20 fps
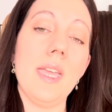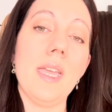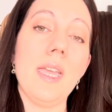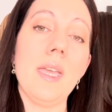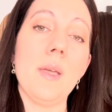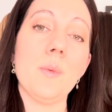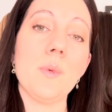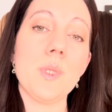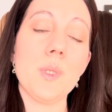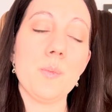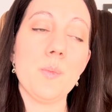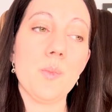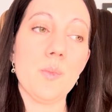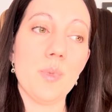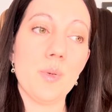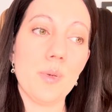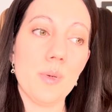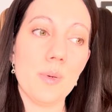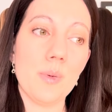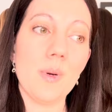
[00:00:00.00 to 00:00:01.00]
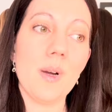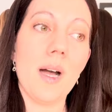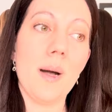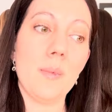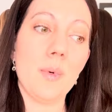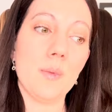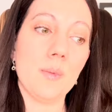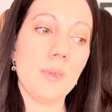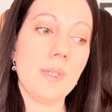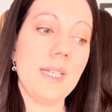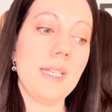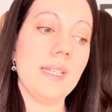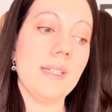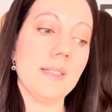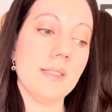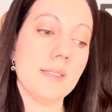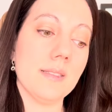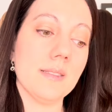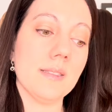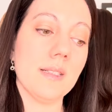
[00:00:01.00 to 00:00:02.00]
it was probably,
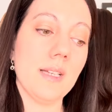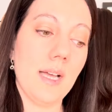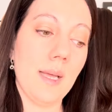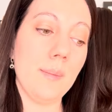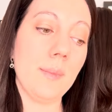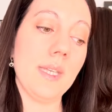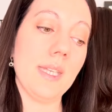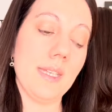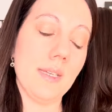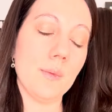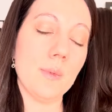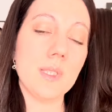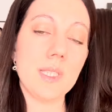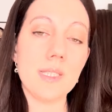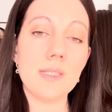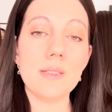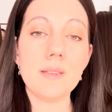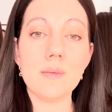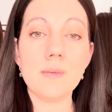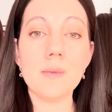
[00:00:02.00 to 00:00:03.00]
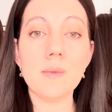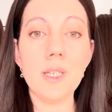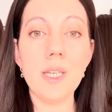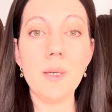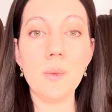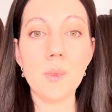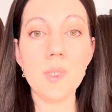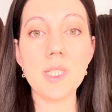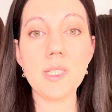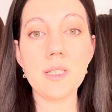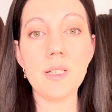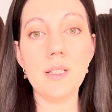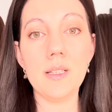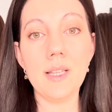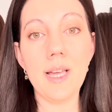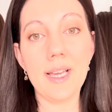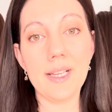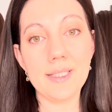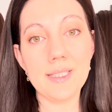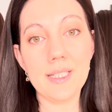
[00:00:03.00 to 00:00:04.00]
it was
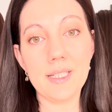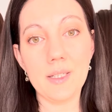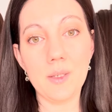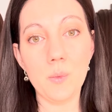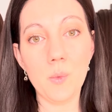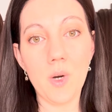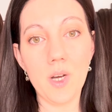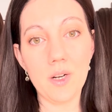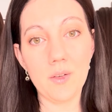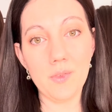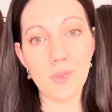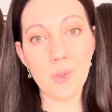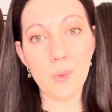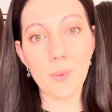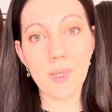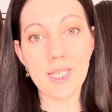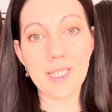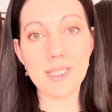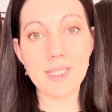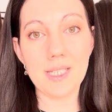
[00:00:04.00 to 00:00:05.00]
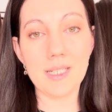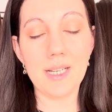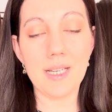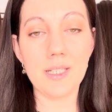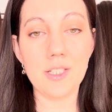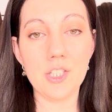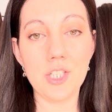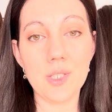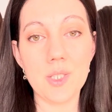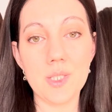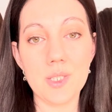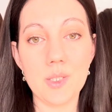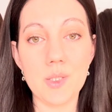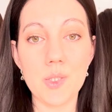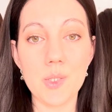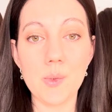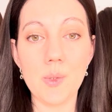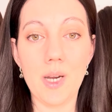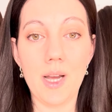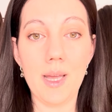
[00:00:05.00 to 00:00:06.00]
collected in one of the ways that I just
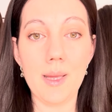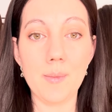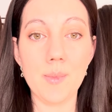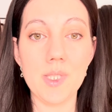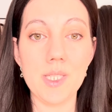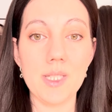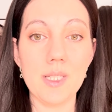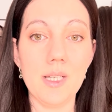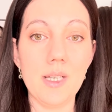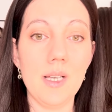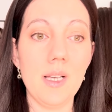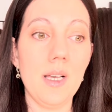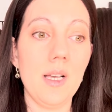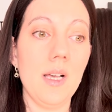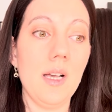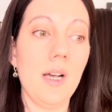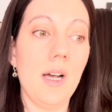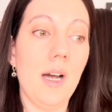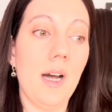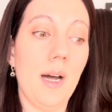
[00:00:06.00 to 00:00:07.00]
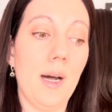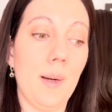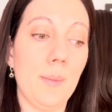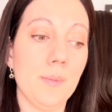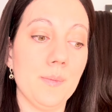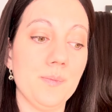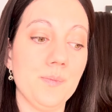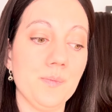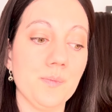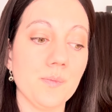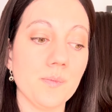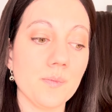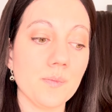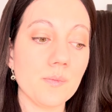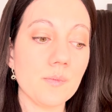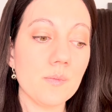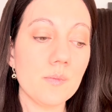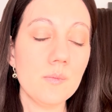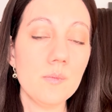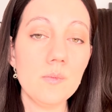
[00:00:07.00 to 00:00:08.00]
described.
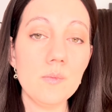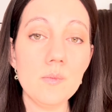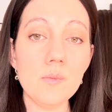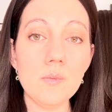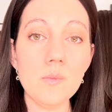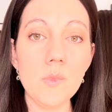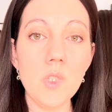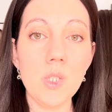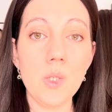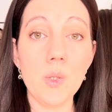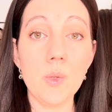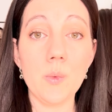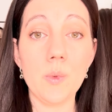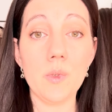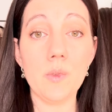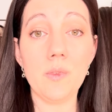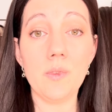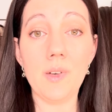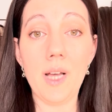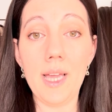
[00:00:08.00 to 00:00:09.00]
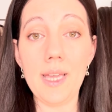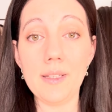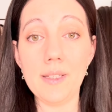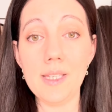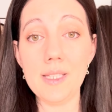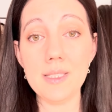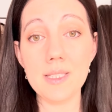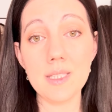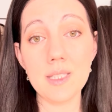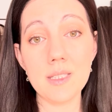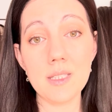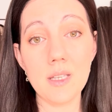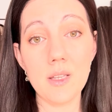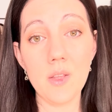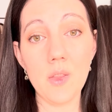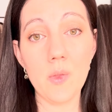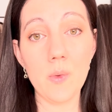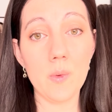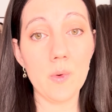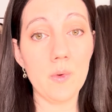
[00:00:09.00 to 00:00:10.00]
Through violence,
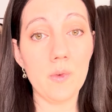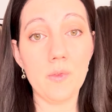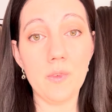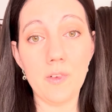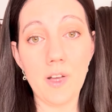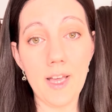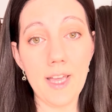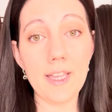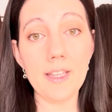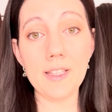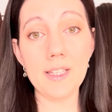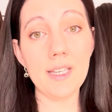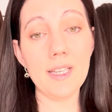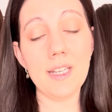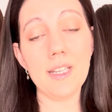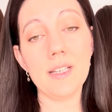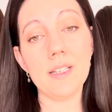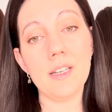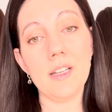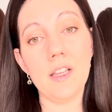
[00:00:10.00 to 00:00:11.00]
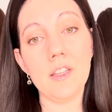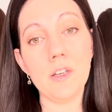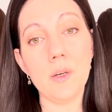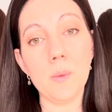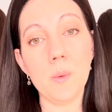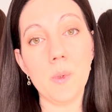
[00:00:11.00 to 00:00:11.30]
through violating another